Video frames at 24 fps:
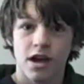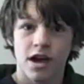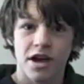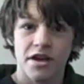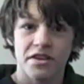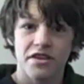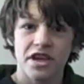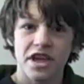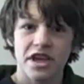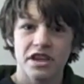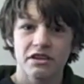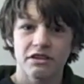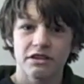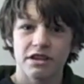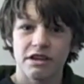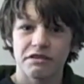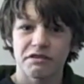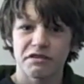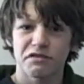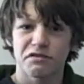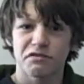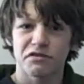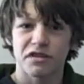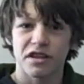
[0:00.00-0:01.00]
Uh, thank you,
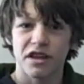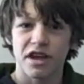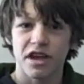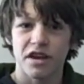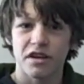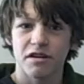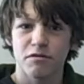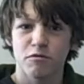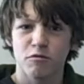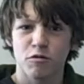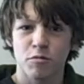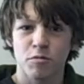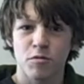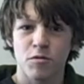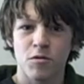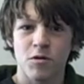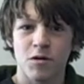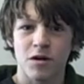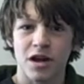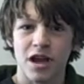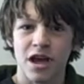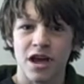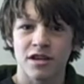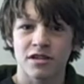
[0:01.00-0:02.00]
David, for that
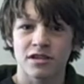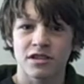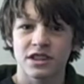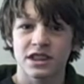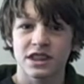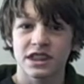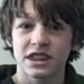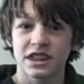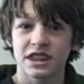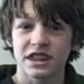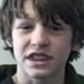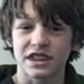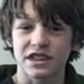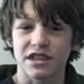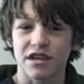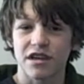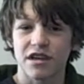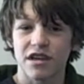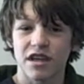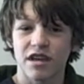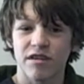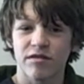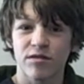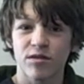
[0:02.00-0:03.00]
report on the scene.
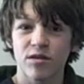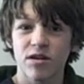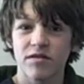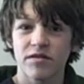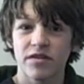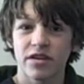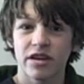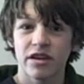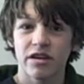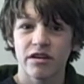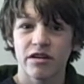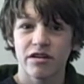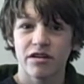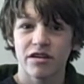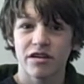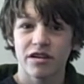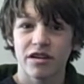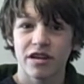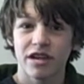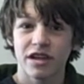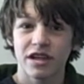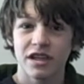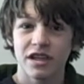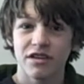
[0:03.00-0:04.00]
If you have
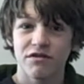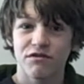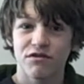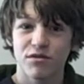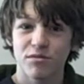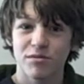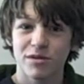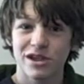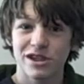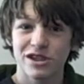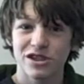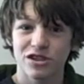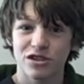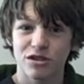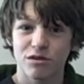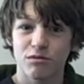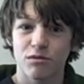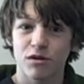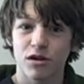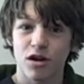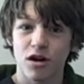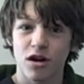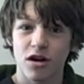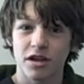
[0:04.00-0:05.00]
any information
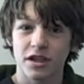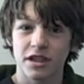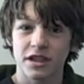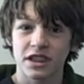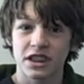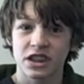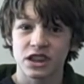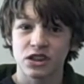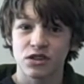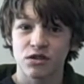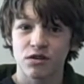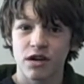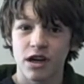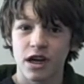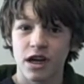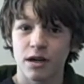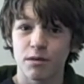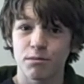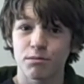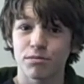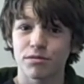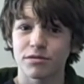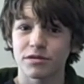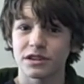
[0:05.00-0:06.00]
regarding this
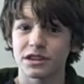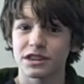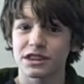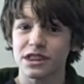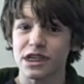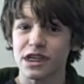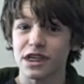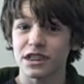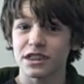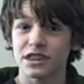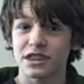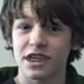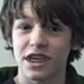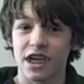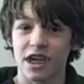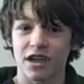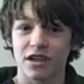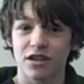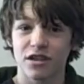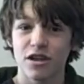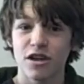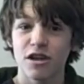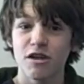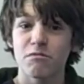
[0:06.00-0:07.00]
crime, please
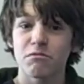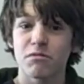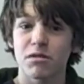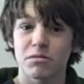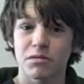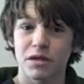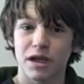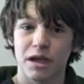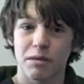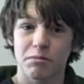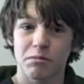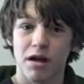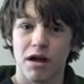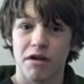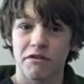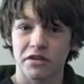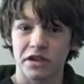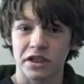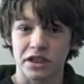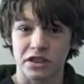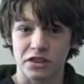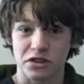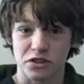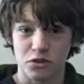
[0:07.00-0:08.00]
contact Birmingham
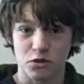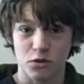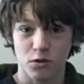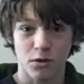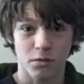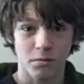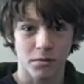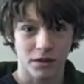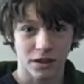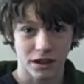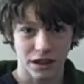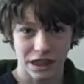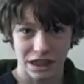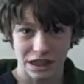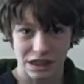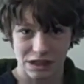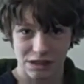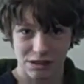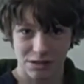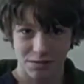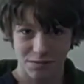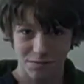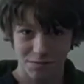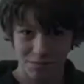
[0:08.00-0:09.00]
Covington School
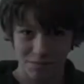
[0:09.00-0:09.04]
Police.